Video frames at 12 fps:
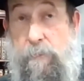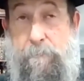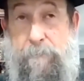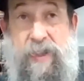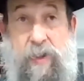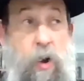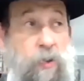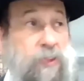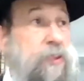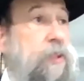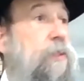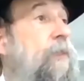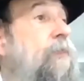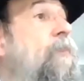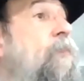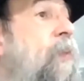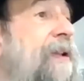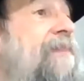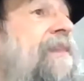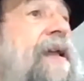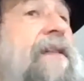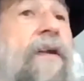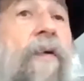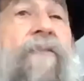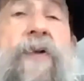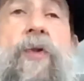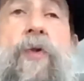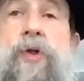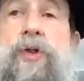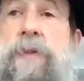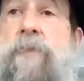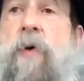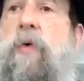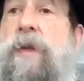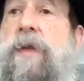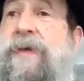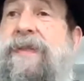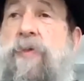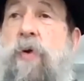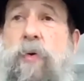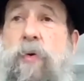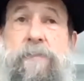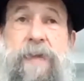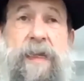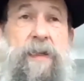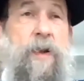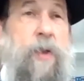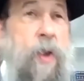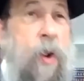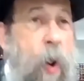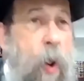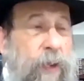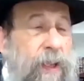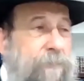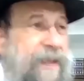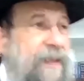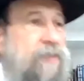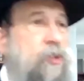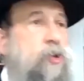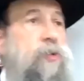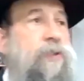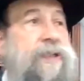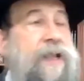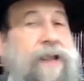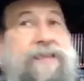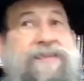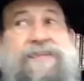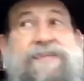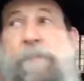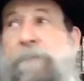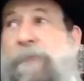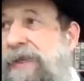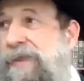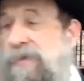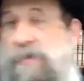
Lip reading: Because what's the idea of Kedoshim, holy? What does holy mean? Holy means you should separate